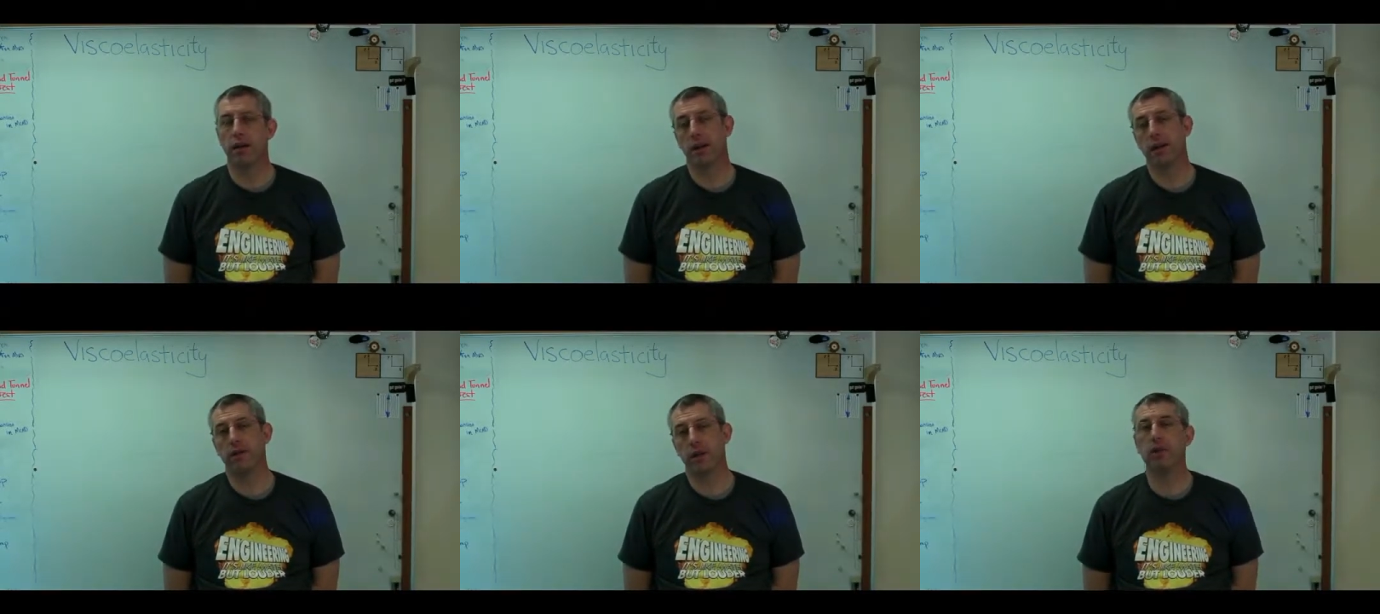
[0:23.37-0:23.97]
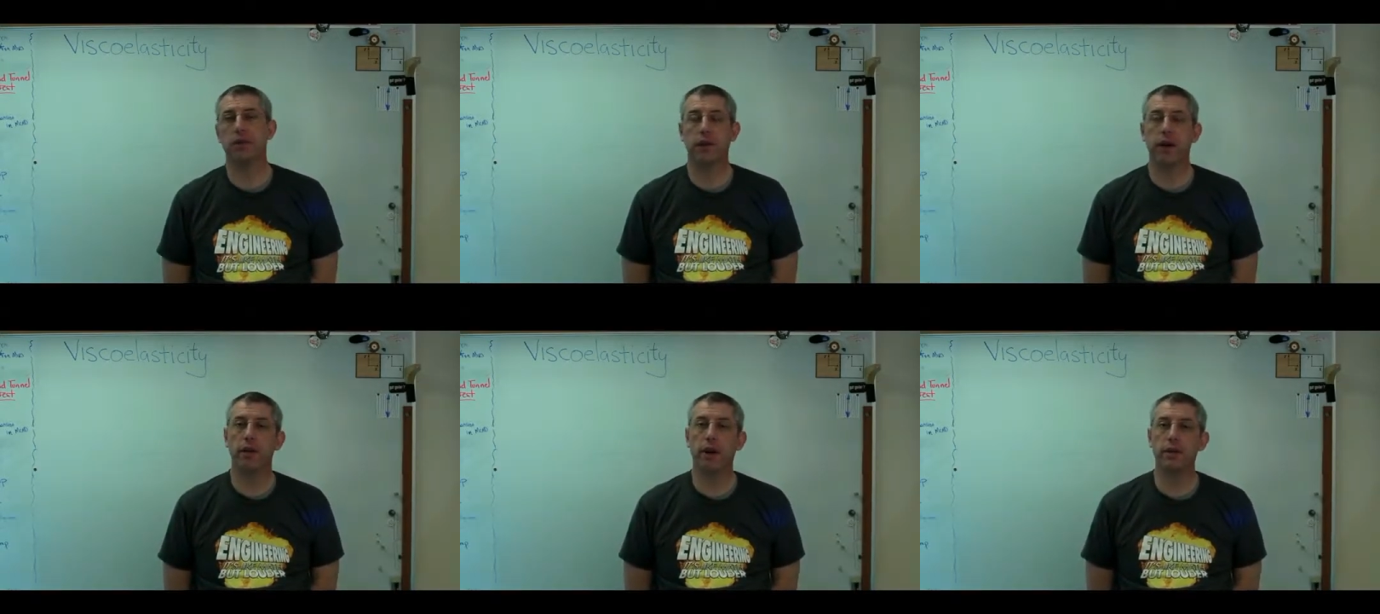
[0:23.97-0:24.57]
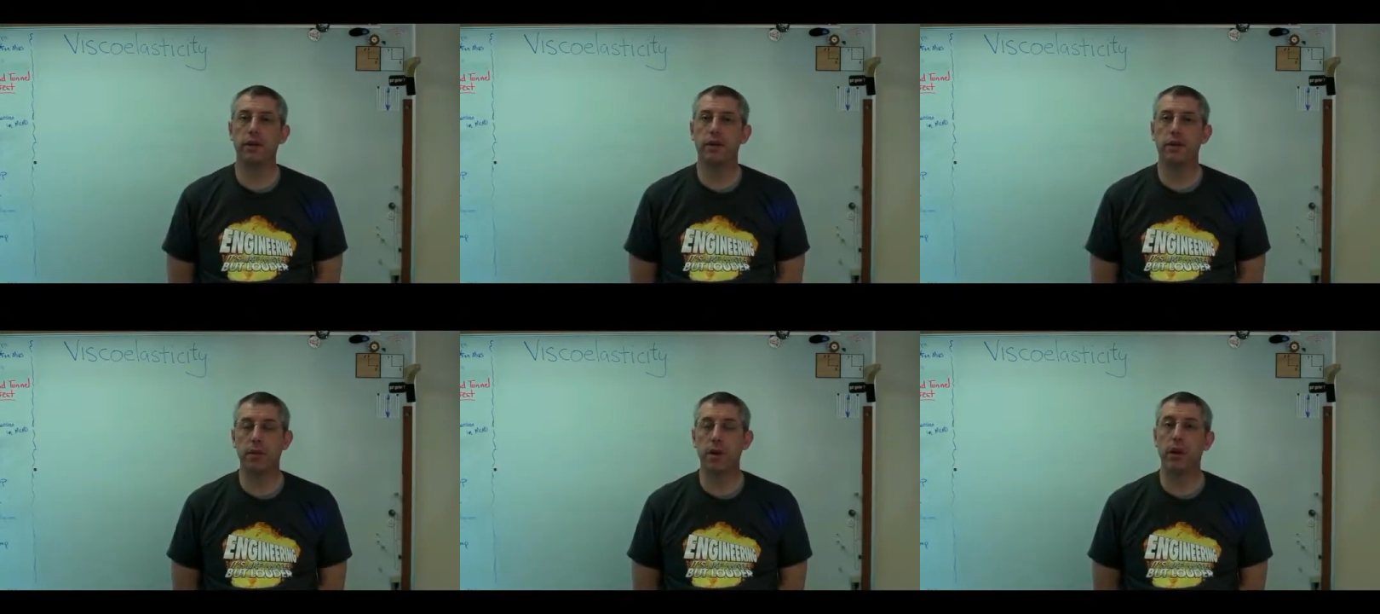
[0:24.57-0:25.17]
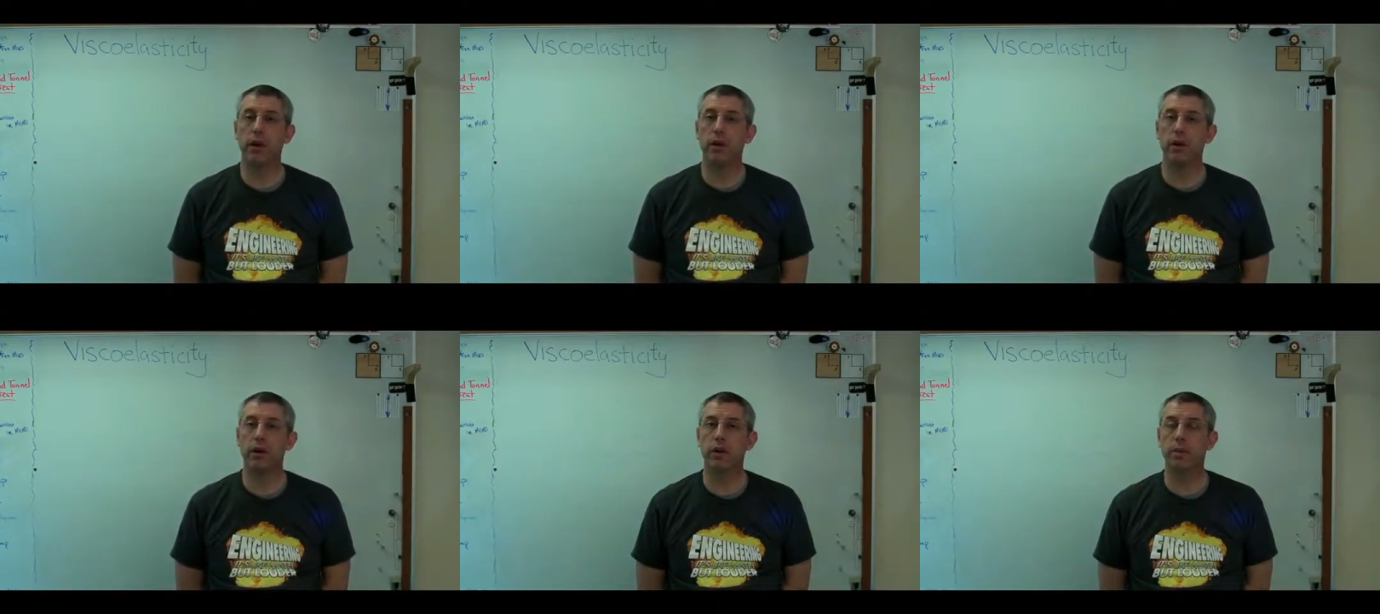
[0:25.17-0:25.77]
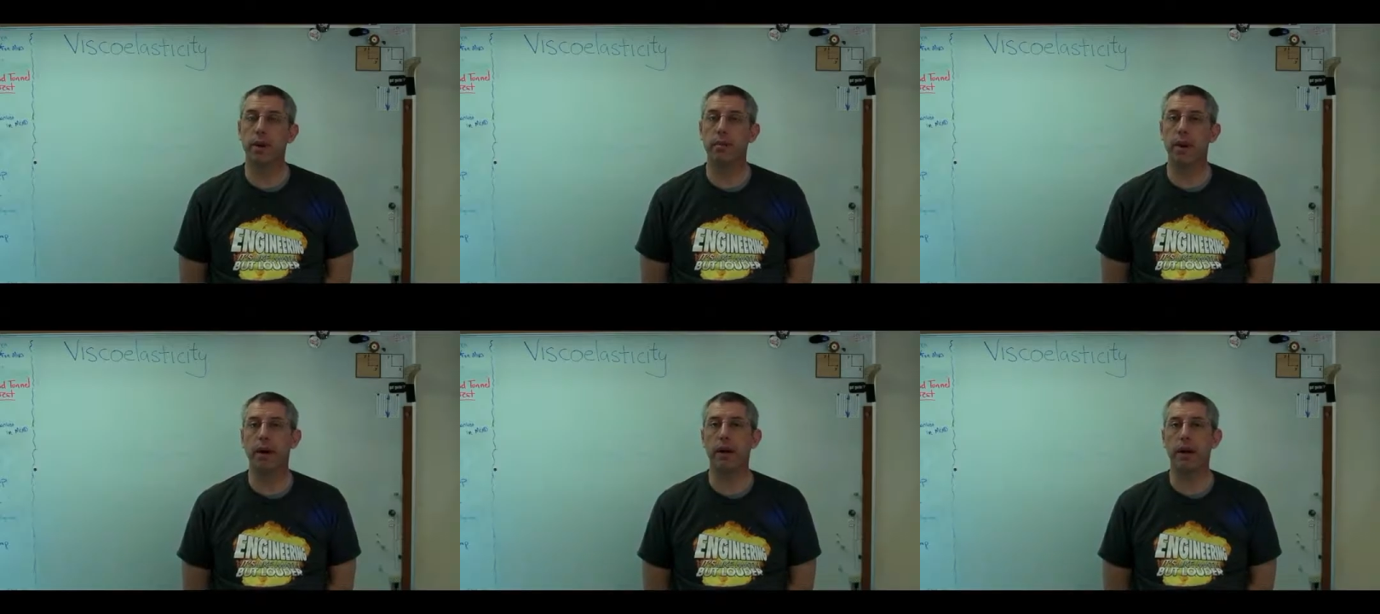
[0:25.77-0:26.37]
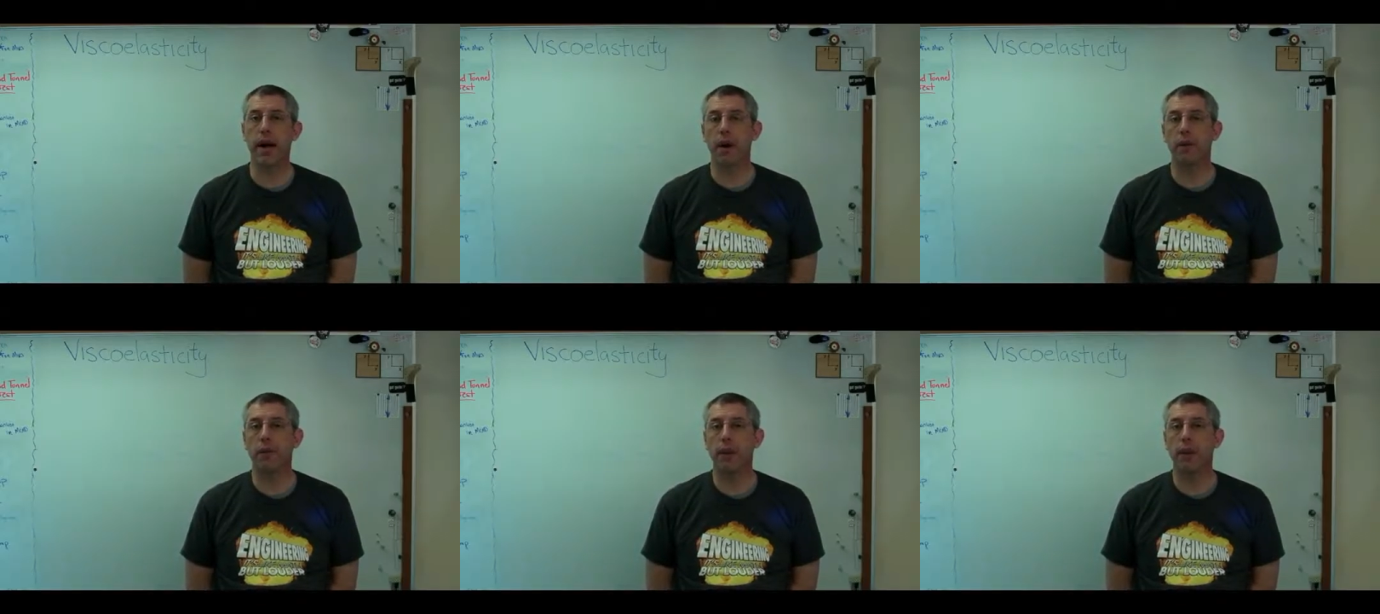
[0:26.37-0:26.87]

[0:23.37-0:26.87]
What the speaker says: Well, those are fair questions, so maybe we can learn a little bit about it now.